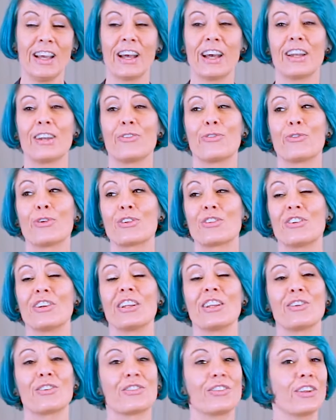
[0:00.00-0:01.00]
And
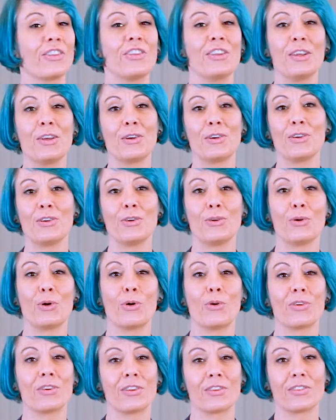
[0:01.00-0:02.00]
unfortunately, there's nothing you can do
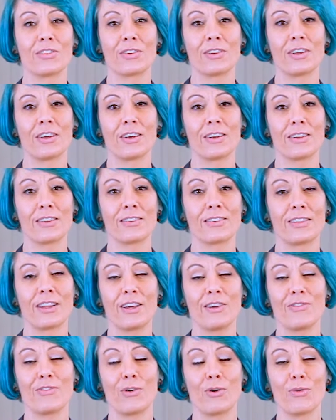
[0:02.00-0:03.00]
to
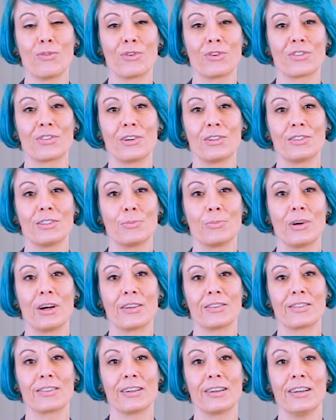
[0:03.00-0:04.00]
save over-salted
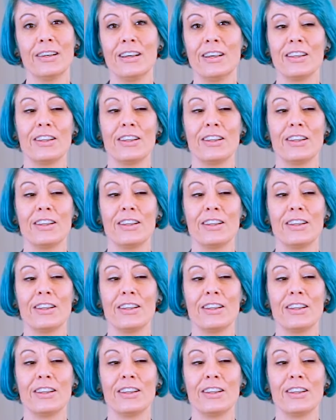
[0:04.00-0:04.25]
pasta.